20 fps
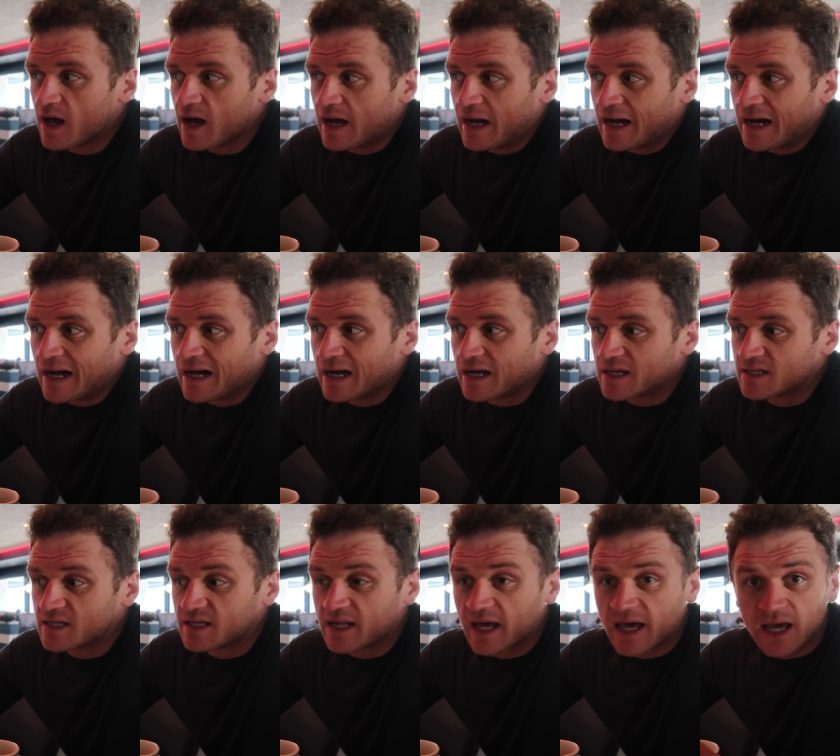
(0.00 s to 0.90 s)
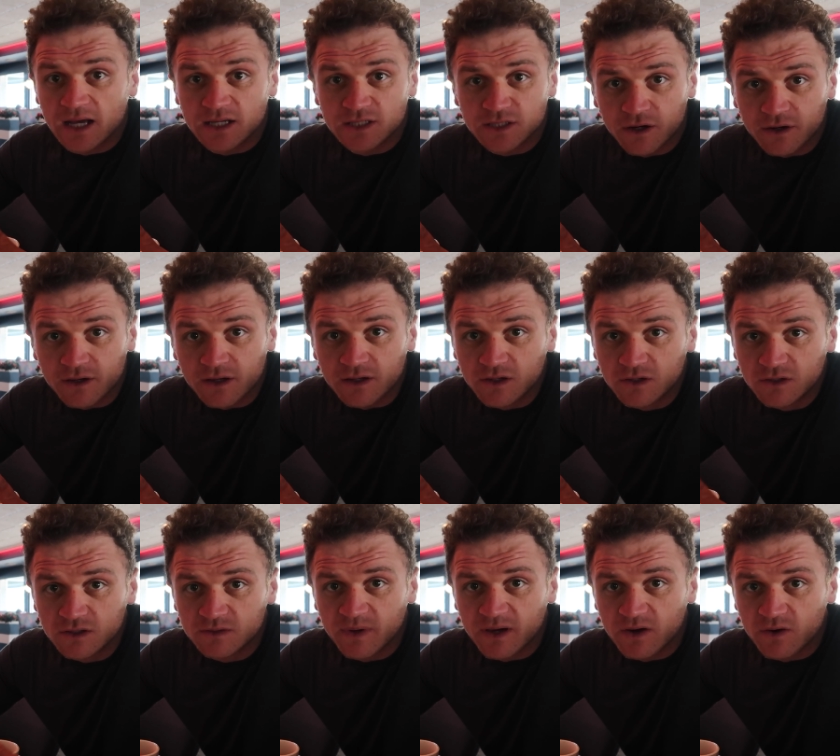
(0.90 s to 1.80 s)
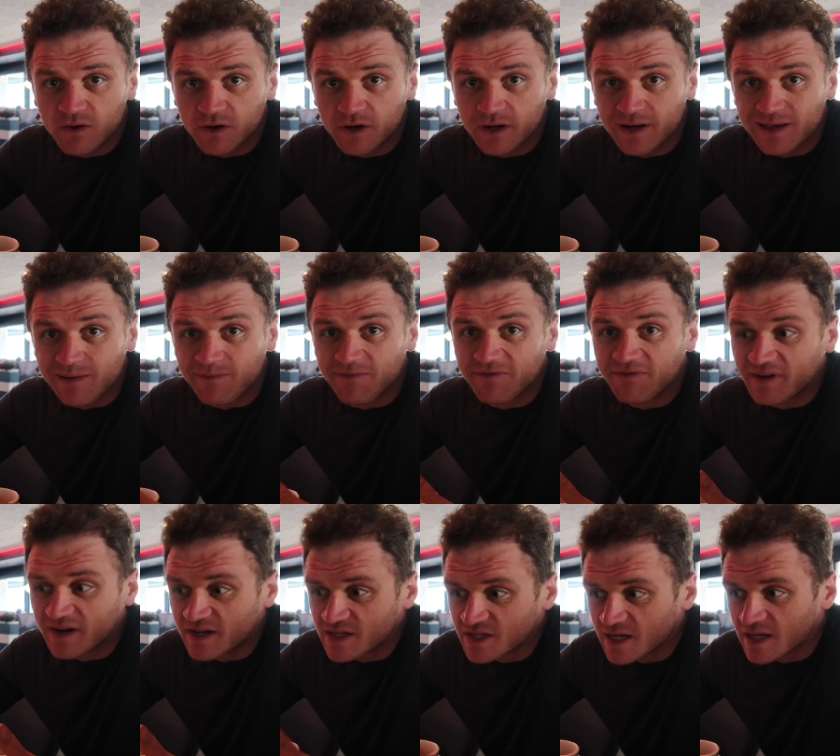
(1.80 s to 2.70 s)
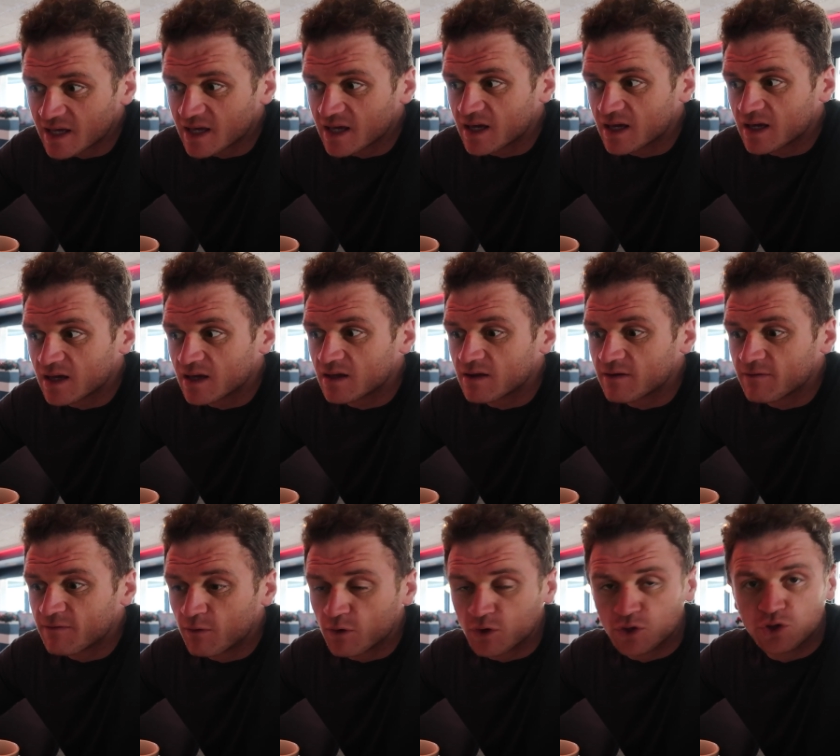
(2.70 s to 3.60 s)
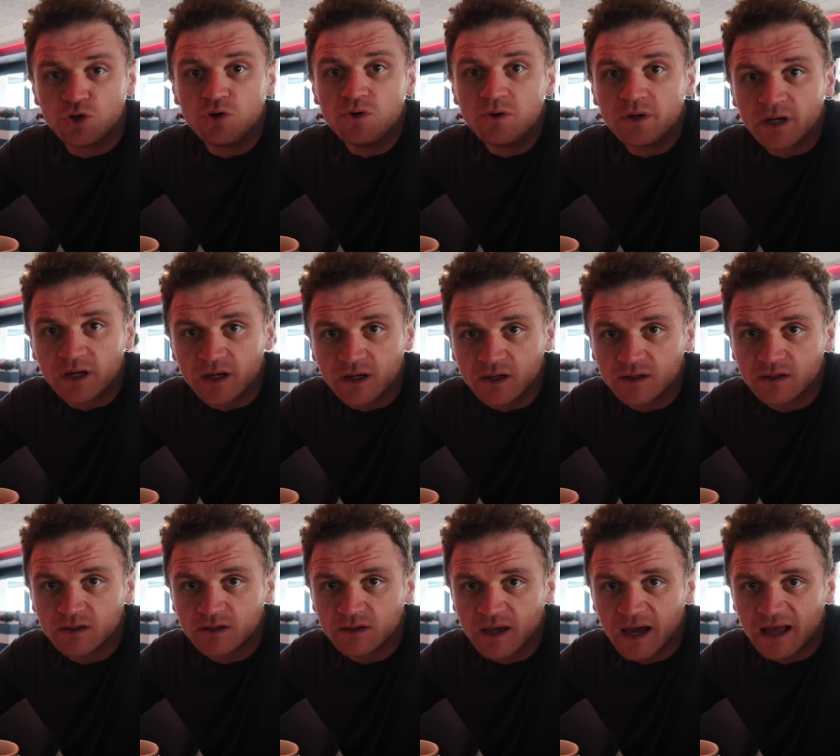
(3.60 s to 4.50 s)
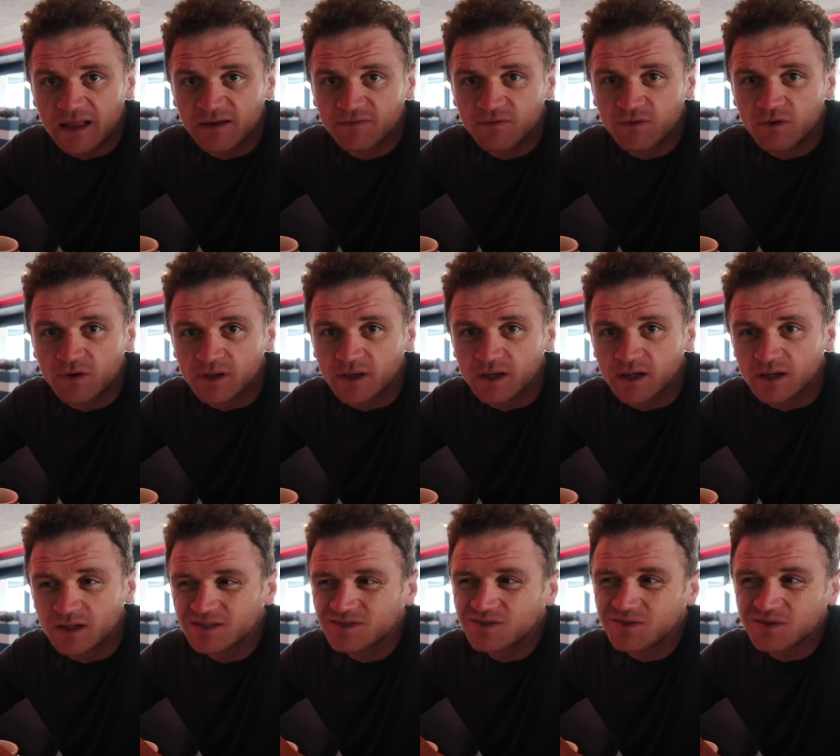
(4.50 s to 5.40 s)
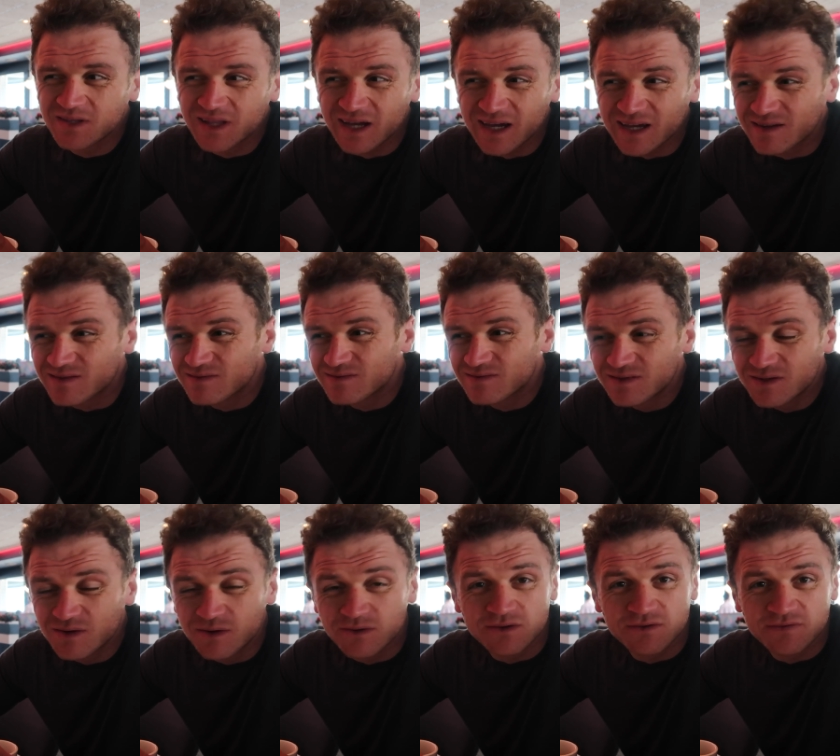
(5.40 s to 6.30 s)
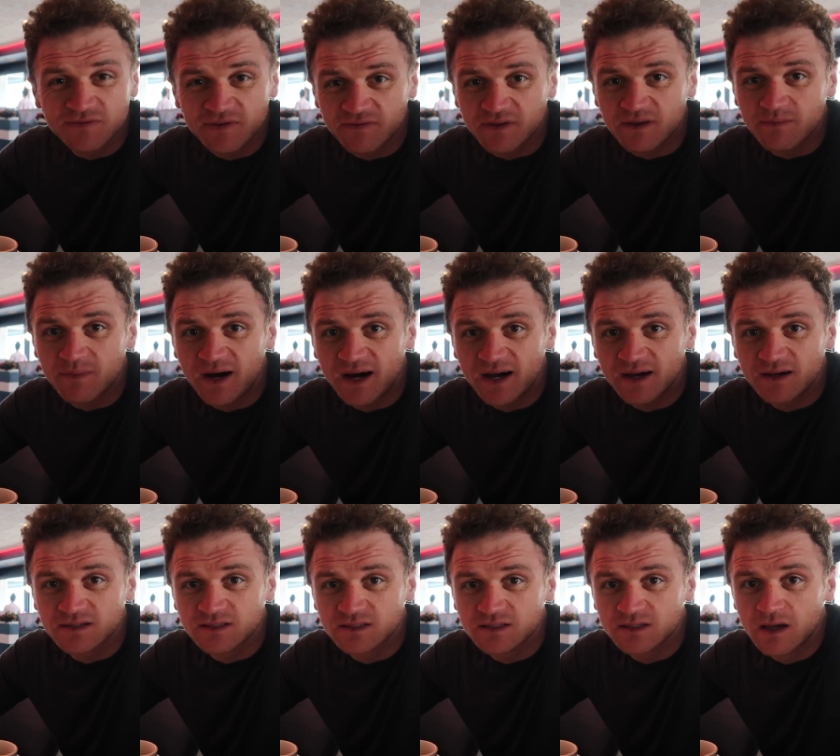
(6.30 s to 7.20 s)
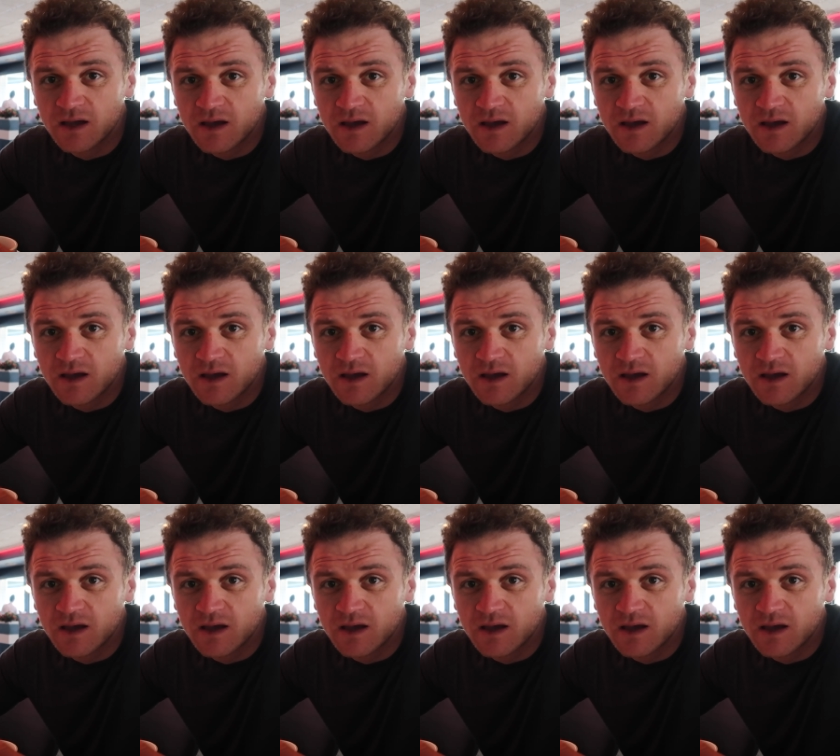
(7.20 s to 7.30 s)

Uh, today I started in Coos Bay, Oregon, and I'm finishing in Fortuna, California. It's only like 250 miles.